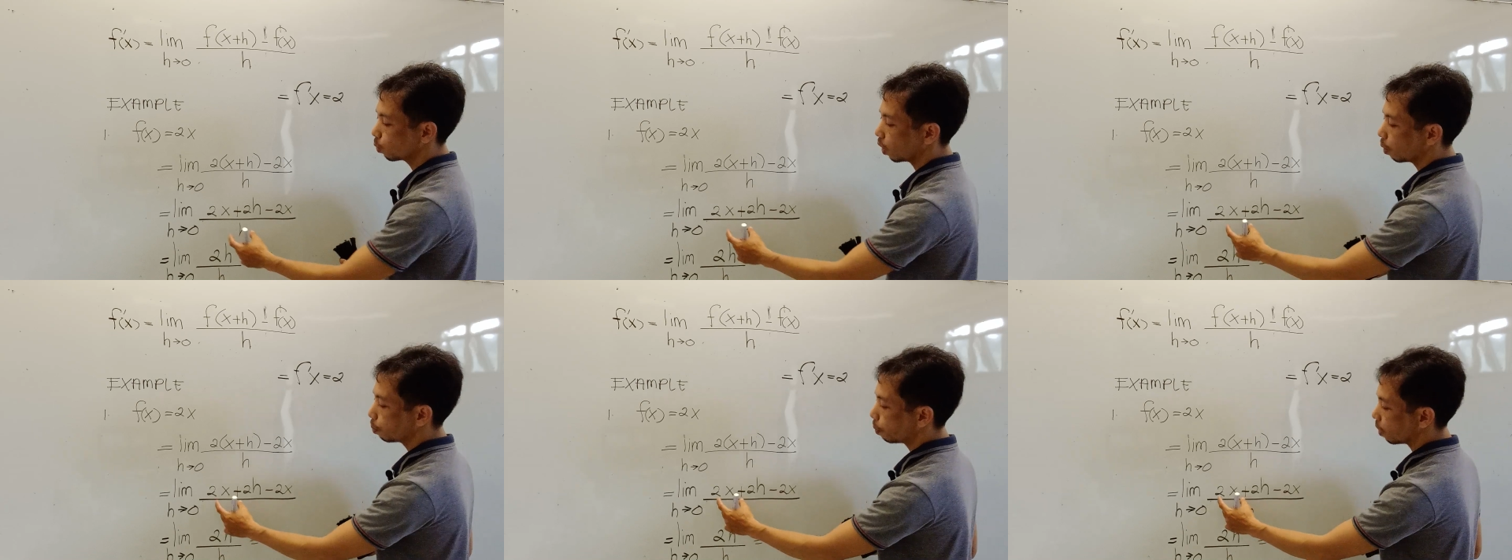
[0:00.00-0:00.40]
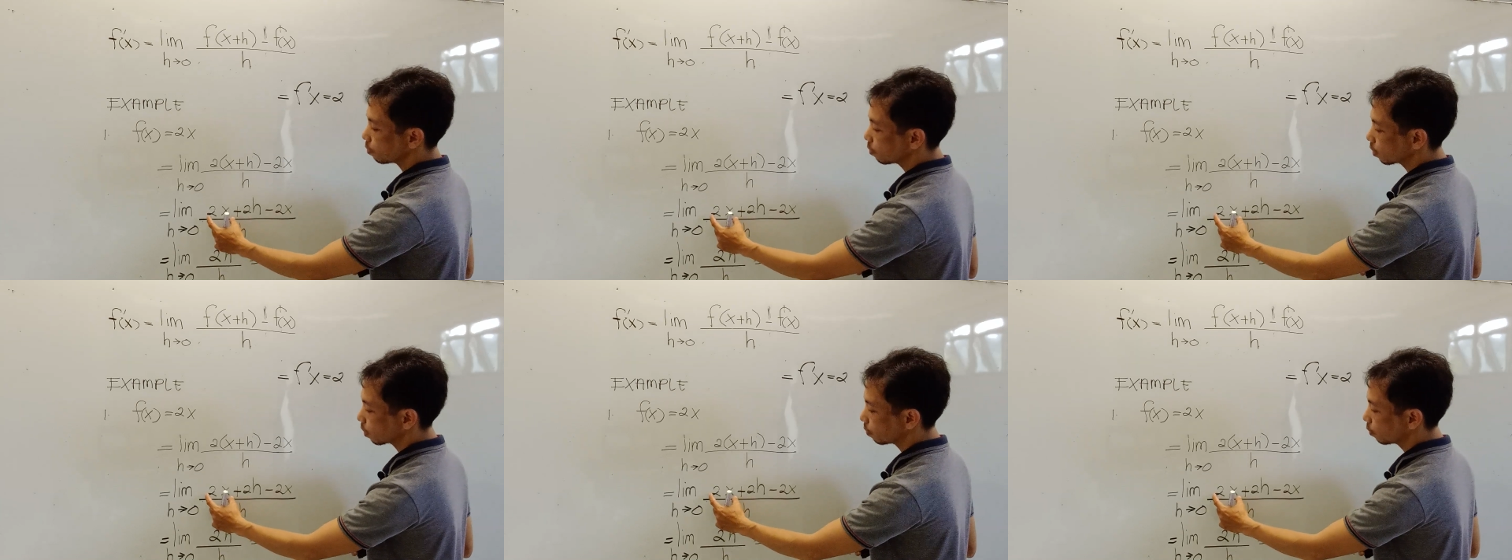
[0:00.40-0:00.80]
we have
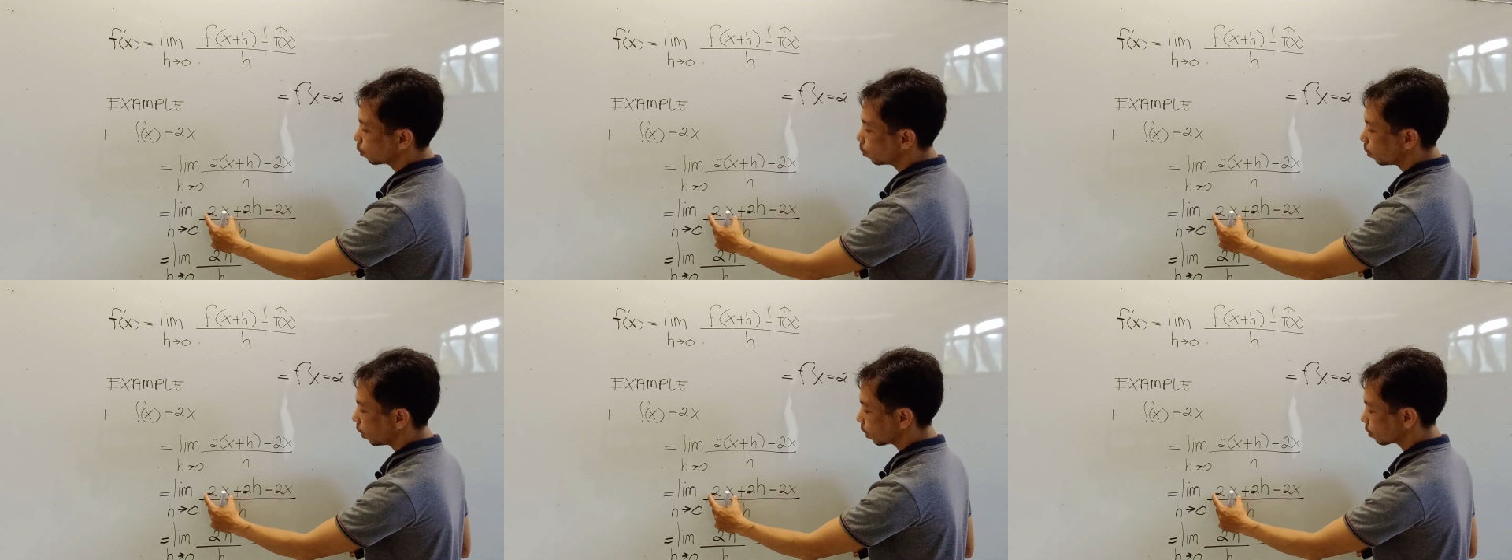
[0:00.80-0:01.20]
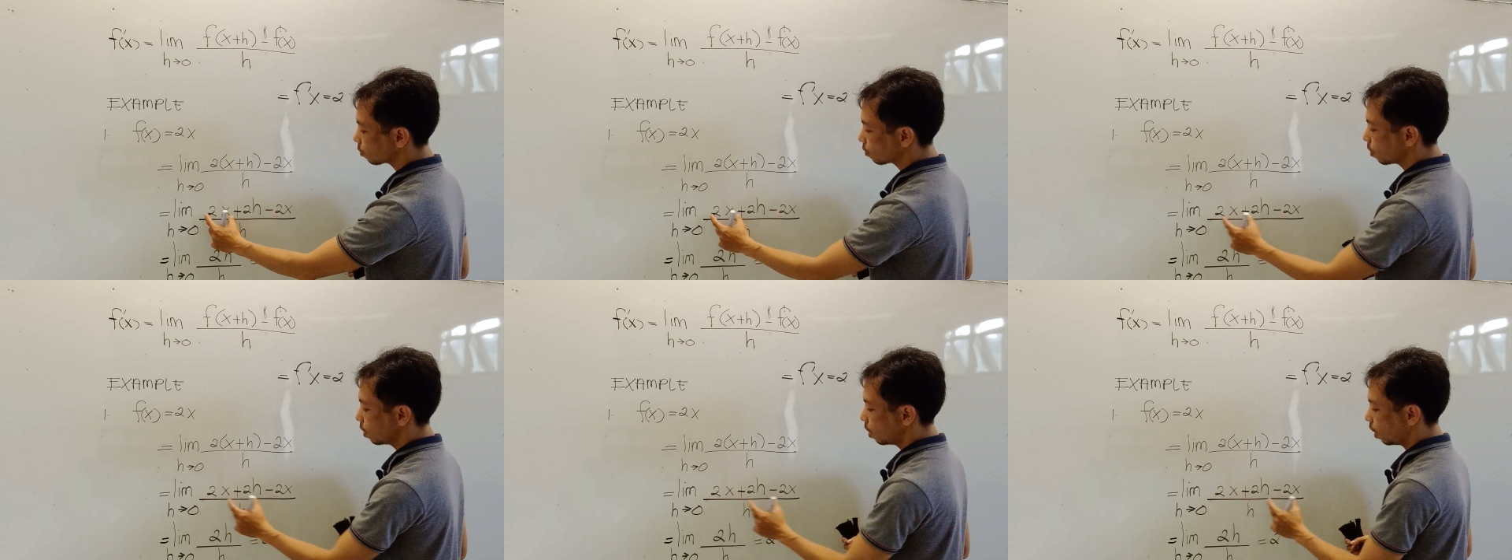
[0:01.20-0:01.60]
positive
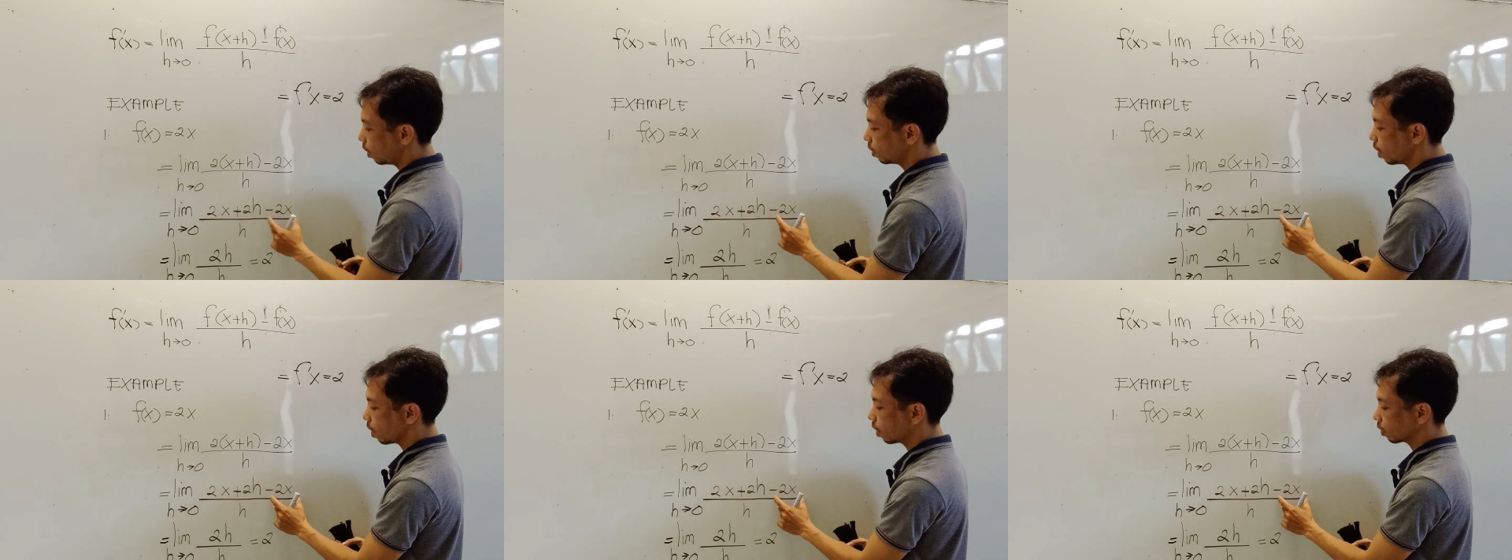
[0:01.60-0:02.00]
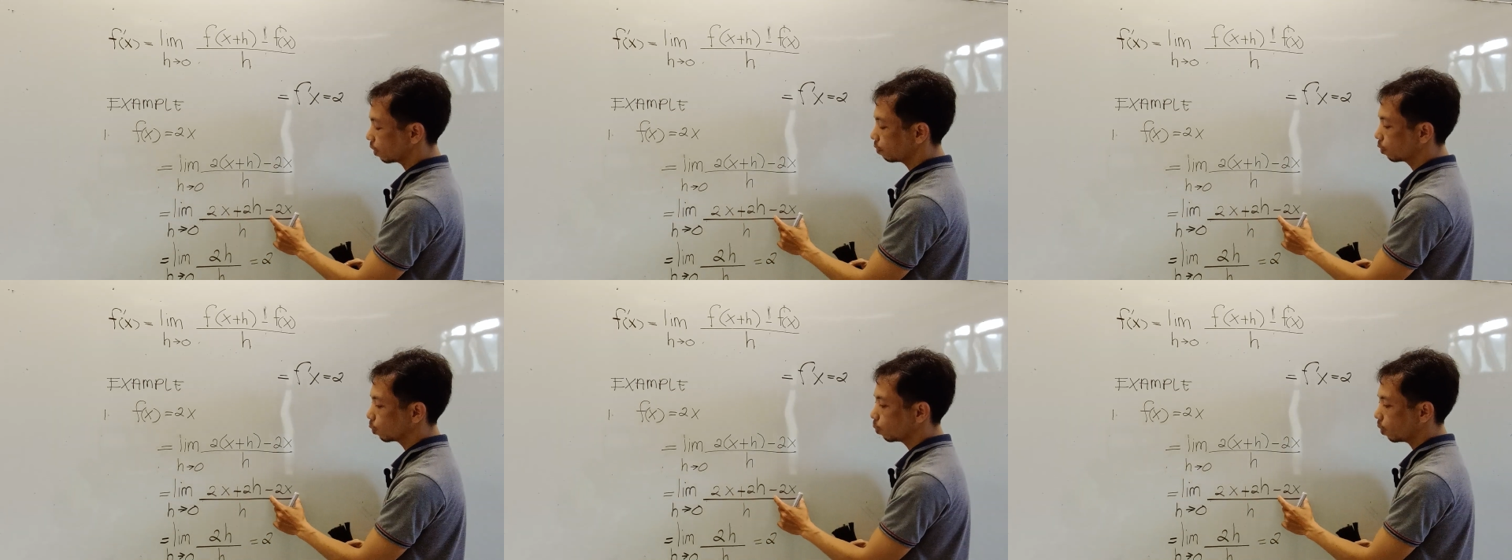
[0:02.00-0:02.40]
2x and
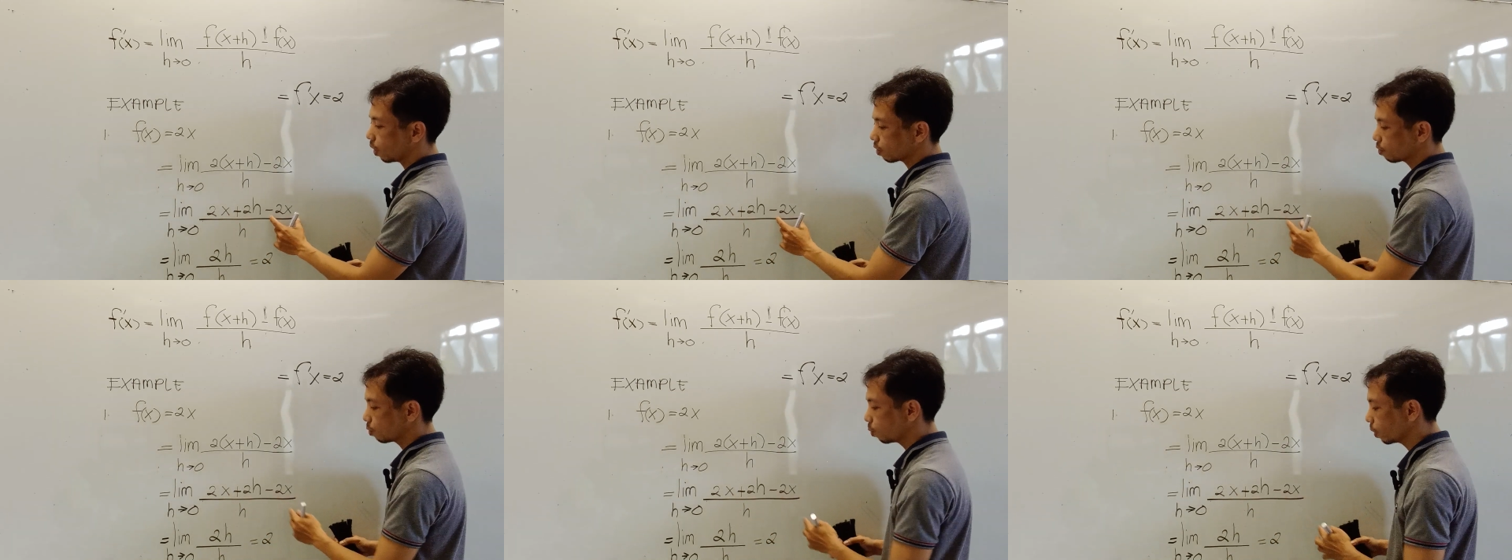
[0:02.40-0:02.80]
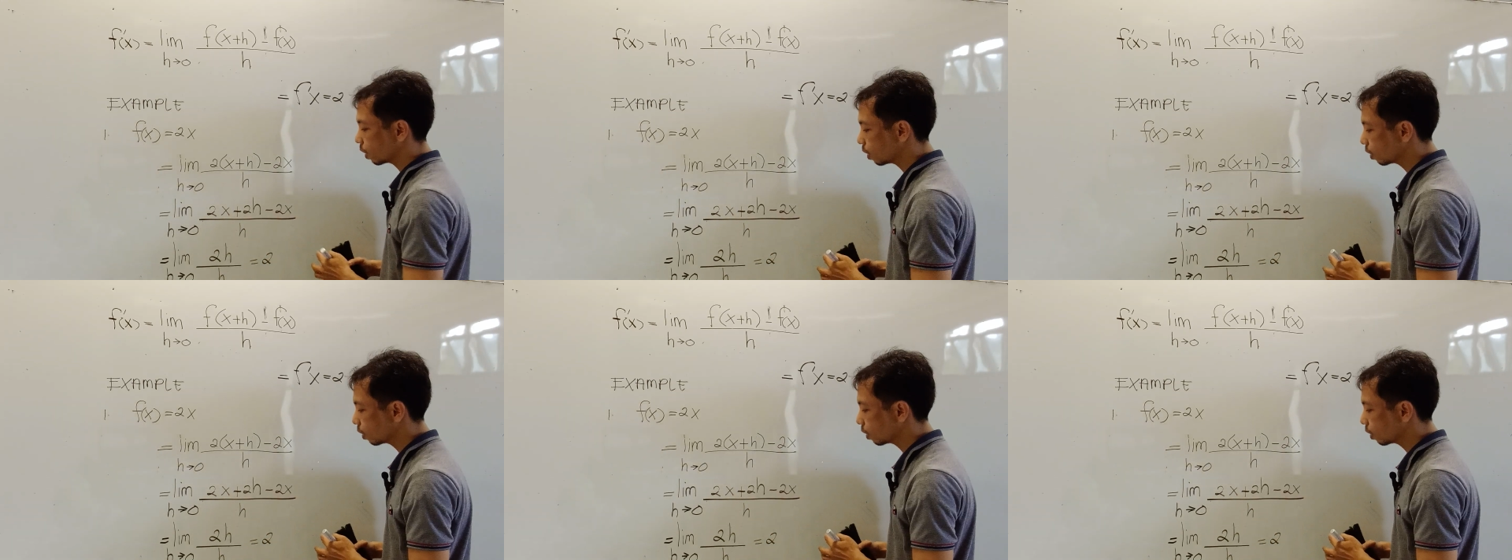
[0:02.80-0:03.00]
negative 2x. So we